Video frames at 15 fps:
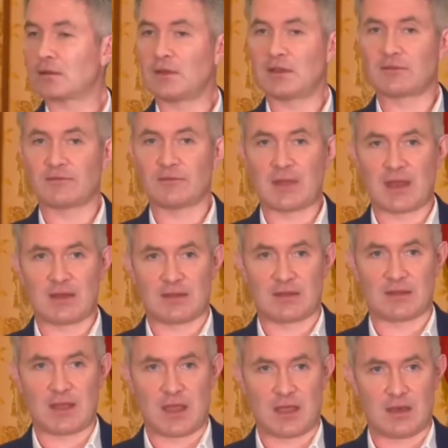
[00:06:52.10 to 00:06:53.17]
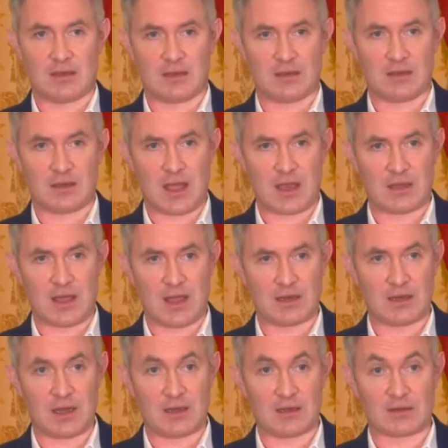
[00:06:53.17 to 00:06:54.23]
Queers for Palestine
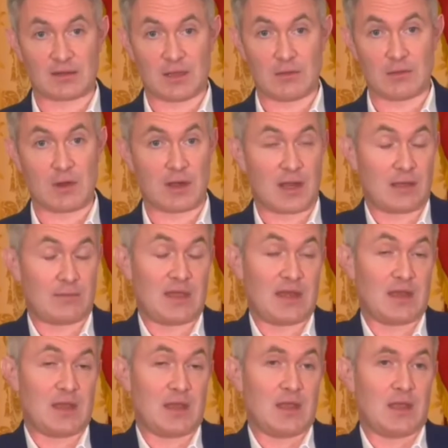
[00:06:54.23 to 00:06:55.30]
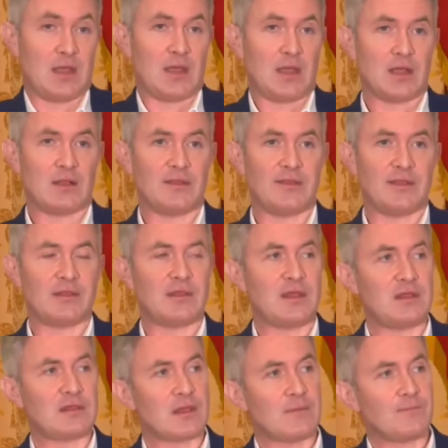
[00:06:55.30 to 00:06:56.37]
and so on. I mean,
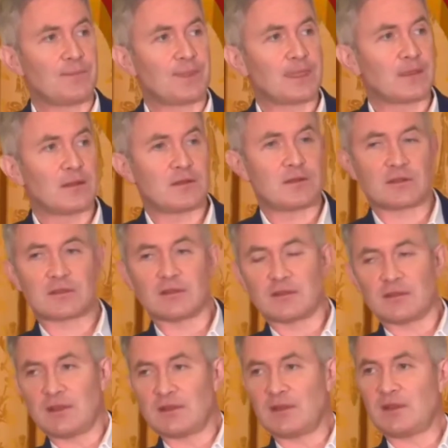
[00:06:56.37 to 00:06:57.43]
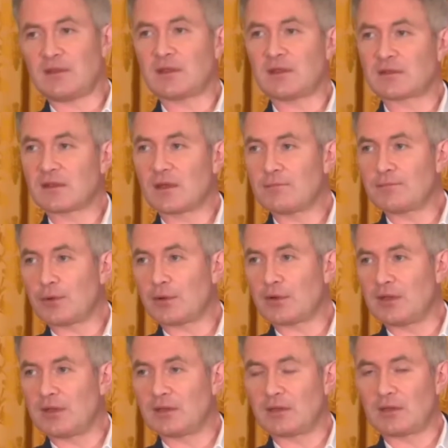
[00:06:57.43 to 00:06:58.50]
these at some
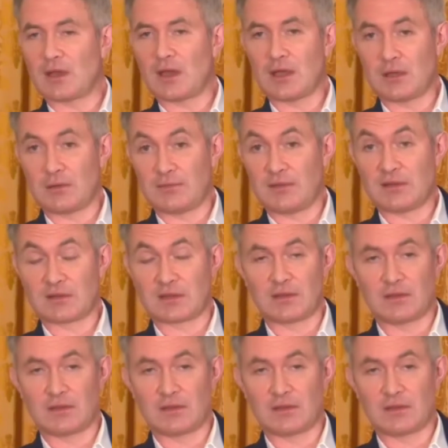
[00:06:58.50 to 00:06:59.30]
point, I hope these